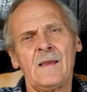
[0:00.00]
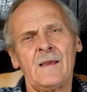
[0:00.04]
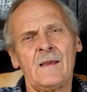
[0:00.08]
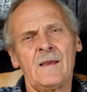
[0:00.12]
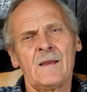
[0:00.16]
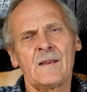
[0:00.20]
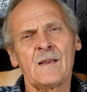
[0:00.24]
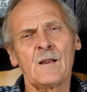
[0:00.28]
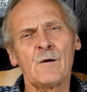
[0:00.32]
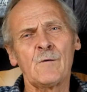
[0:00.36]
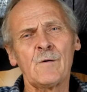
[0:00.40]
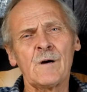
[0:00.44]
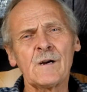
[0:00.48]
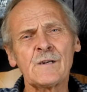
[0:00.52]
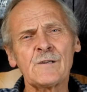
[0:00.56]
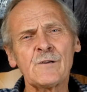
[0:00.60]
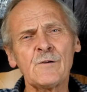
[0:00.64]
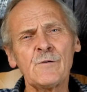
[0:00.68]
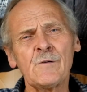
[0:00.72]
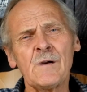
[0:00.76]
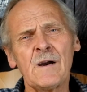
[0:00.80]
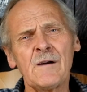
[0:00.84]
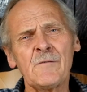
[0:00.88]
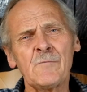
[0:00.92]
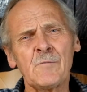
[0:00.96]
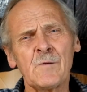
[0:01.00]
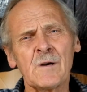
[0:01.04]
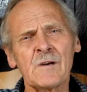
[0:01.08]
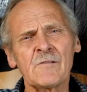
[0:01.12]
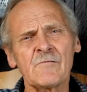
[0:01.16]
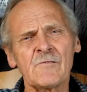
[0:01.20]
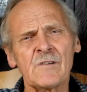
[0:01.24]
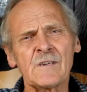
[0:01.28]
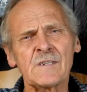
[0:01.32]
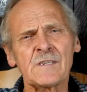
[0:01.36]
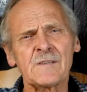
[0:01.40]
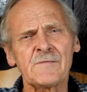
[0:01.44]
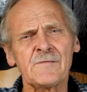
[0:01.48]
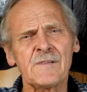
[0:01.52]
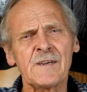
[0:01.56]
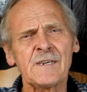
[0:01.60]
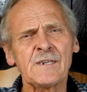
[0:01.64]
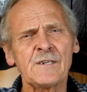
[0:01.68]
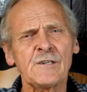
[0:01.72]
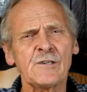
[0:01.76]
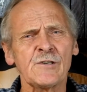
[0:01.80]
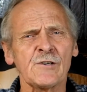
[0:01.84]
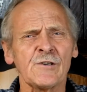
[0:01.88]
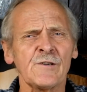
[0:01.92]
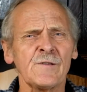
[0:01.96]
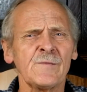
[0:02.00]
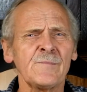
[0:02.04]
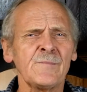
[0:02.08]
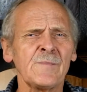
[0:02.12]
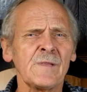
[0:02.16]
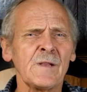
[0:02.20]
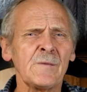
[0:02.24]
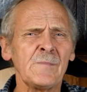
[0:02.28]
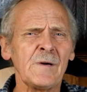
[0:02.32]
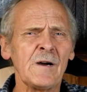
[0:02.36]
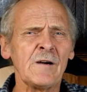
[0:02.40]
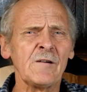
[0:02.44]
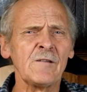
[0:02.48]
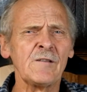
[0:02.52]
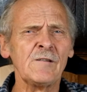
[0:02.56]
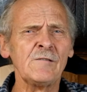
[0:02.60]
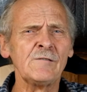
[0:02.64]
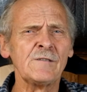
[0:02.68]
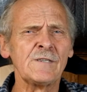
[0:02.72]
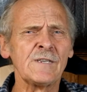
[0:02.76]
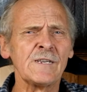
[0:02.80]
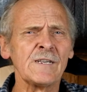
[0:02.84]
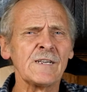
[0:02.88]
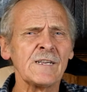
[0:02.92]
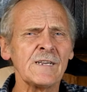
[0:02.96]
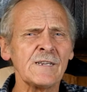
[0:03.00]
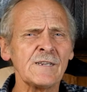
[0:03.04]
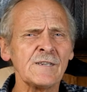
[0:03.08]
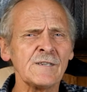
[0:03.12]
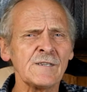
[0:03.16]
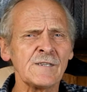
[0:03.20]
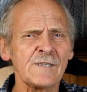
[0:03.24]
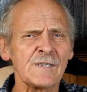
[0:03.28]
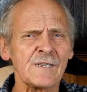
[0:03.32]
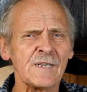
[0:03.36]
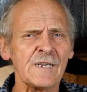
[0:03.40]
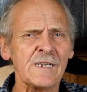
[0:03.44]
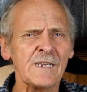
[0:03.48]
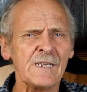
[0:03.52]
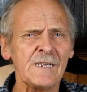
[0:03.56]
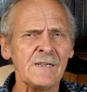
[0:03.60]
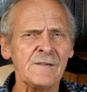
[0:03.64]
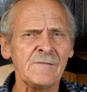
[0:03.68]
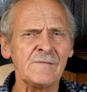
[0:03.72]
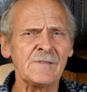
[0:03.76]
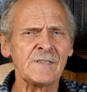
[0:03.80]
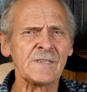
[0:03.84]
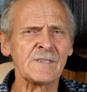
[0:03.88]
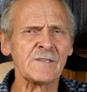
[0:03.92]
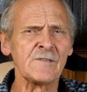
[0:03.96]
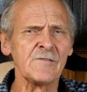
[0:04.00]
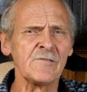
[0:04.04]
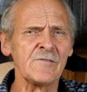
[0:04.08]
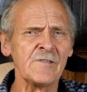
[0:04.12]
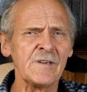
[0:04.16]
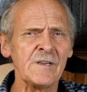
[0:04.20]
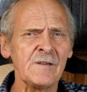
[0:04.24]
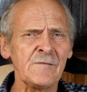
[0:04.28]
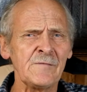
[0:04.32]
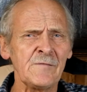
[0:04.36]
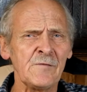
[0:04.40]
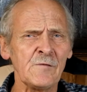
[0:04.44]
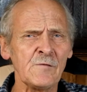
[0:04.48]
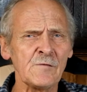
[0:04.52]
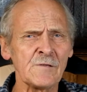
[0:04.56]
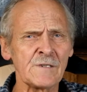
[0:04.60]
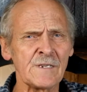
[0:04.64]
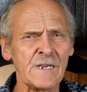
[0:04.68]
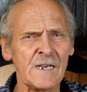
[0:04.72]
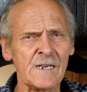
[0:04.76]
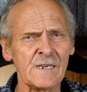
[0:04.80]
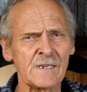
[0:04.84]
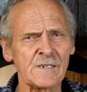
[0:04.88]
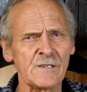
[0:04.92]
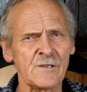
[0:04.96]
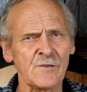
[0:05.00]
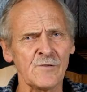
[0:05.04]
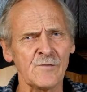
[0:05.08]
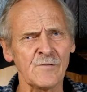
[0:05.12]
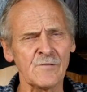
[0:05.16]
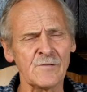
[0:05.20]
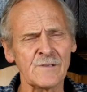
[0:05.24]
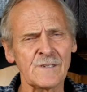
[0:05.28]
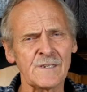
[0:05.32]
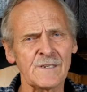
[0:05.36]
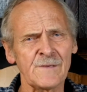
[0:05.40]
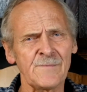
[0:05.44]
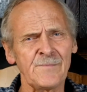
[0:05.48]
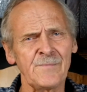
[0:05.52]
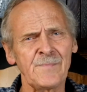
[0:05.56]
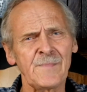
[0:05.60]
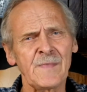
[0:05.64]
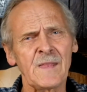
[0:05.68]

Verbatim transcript: Now I do have one reservation about using inner sleeves to reinforce axles.